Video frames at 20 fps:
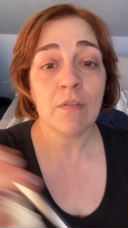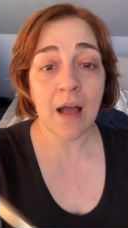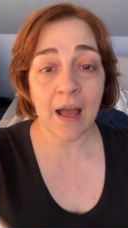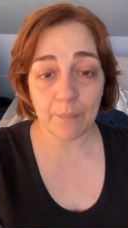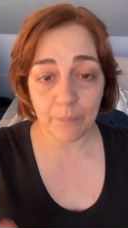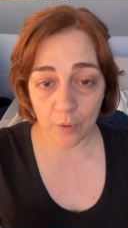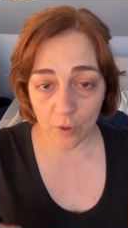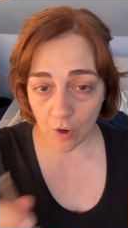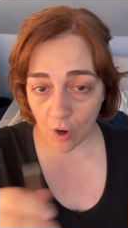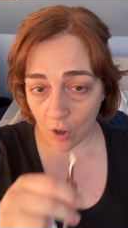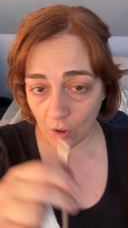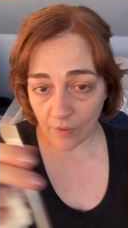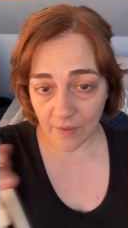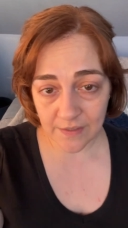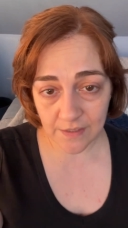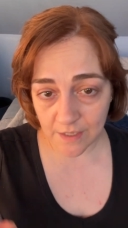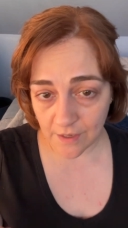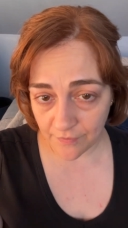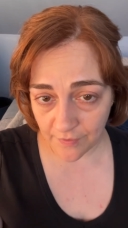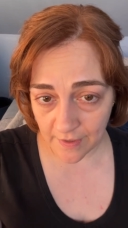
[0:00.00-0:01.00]
I put all that
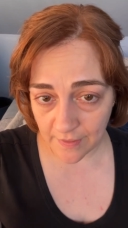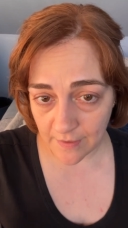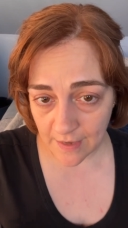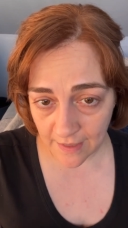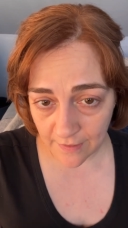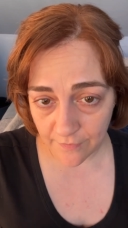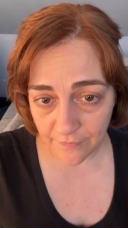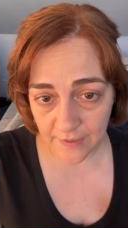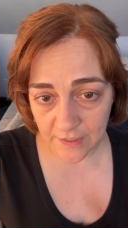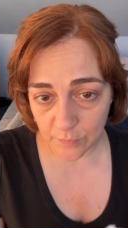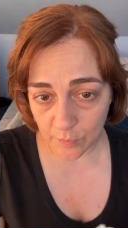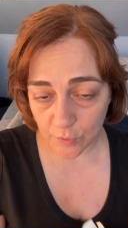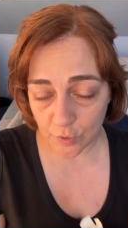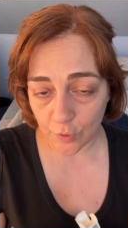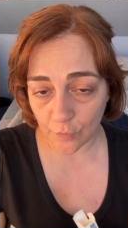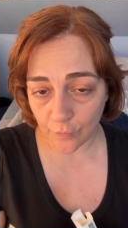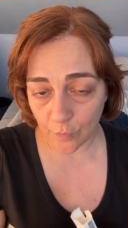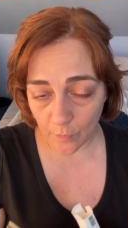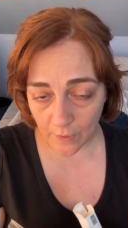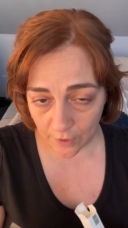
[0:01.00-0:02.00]
stuff on the Facebook. So
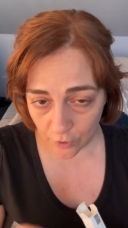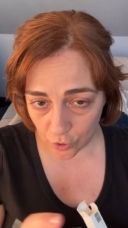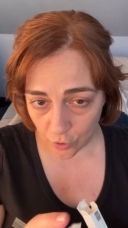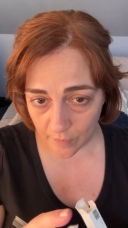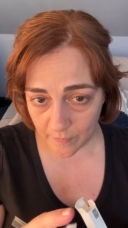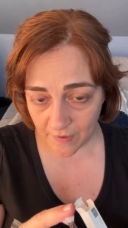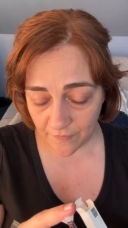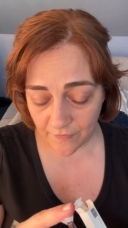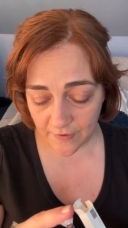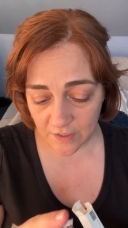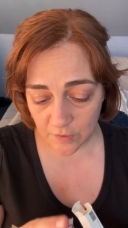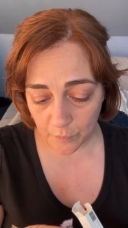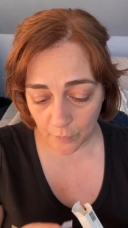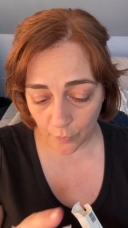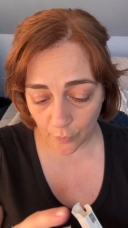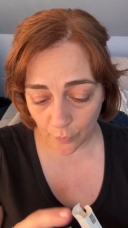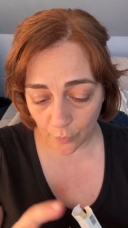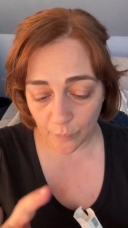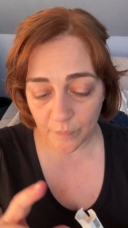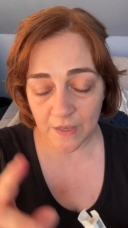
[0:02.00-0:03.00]
if you want to join my Facebook
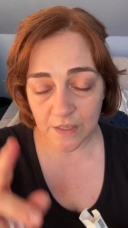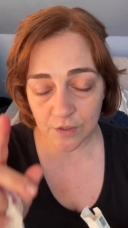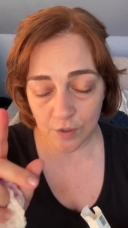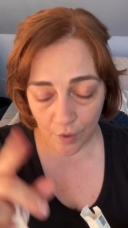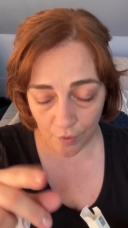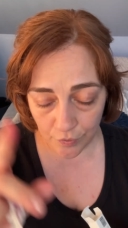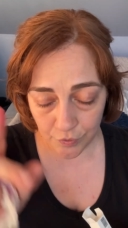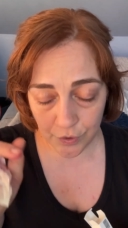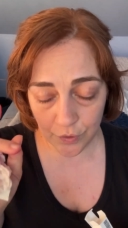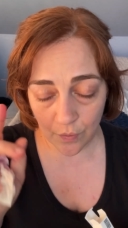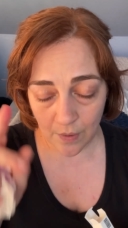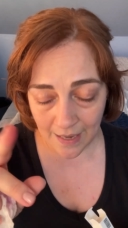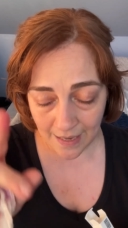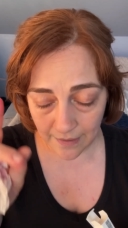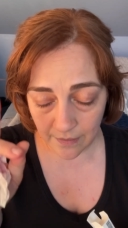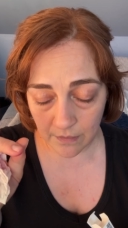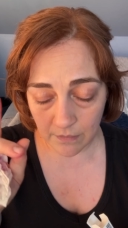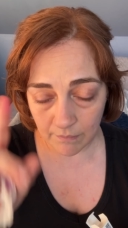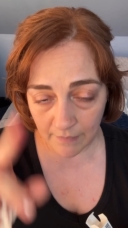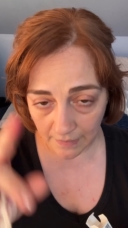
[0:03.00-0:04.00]
group, that's also
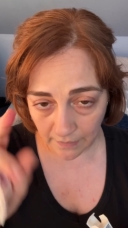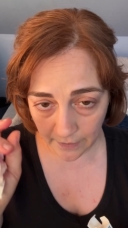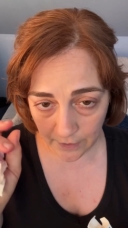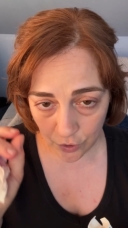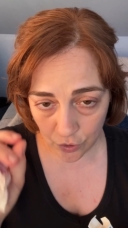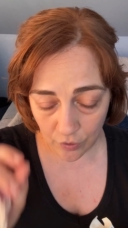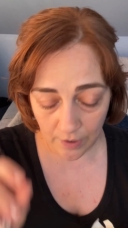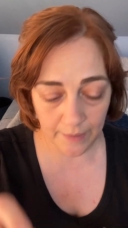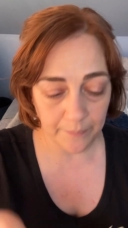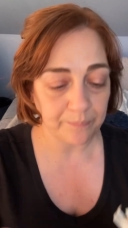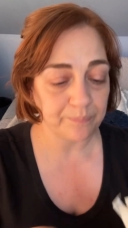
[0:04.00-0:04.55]
on my link tree.